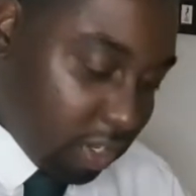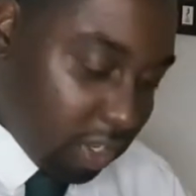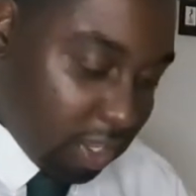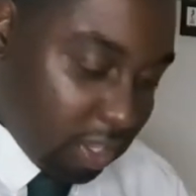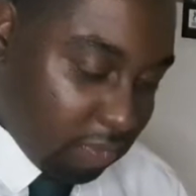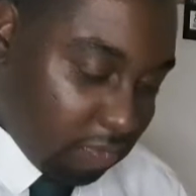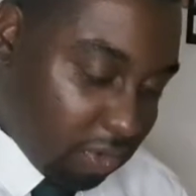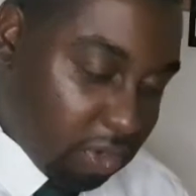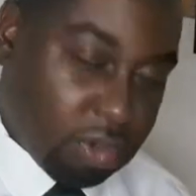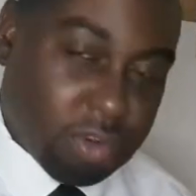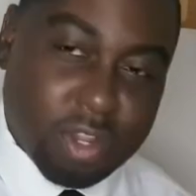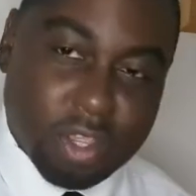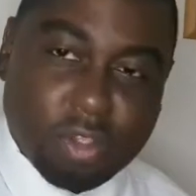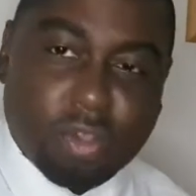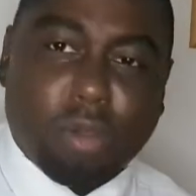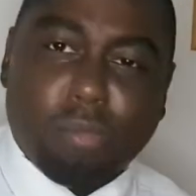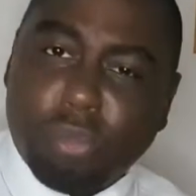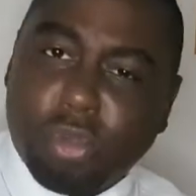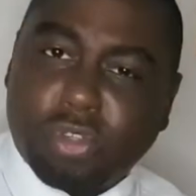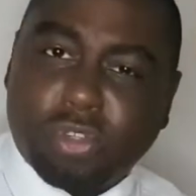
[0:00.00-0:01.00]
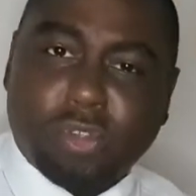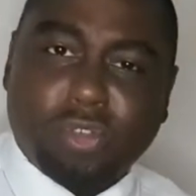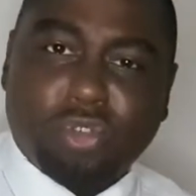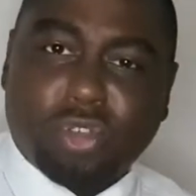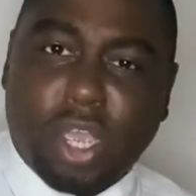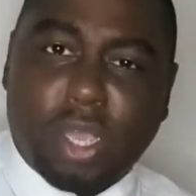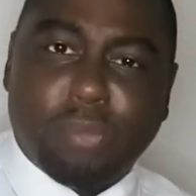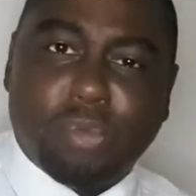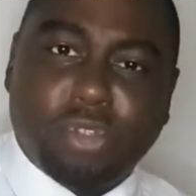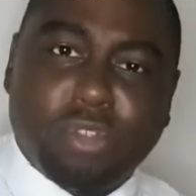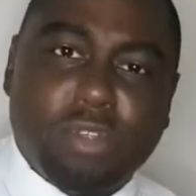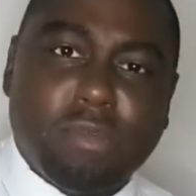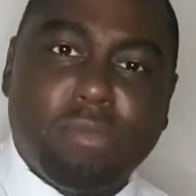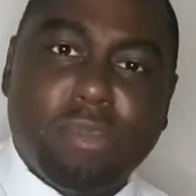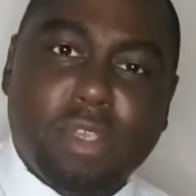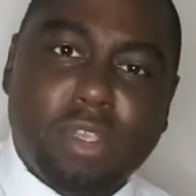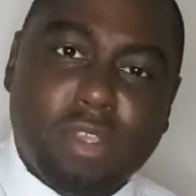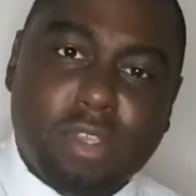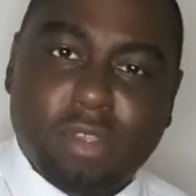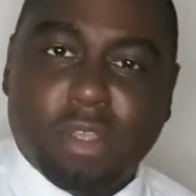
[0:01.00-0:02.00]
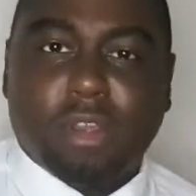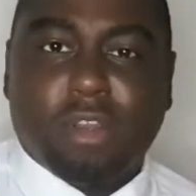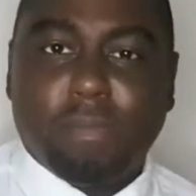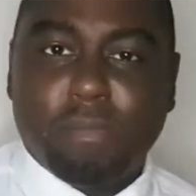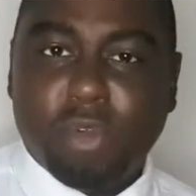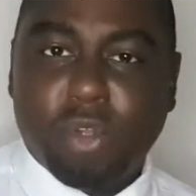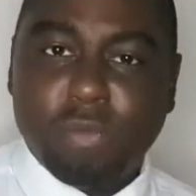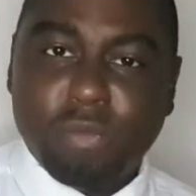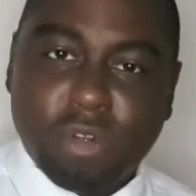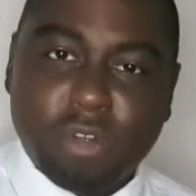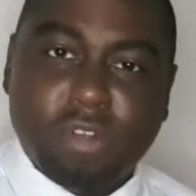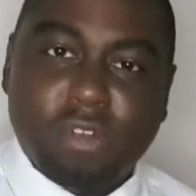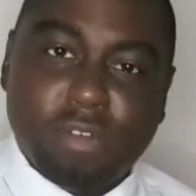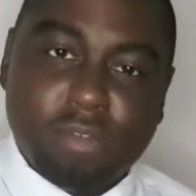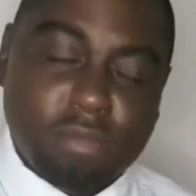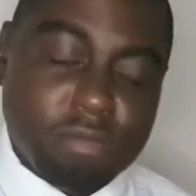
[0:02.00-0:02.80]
even though they got more subscribers than me at the moment.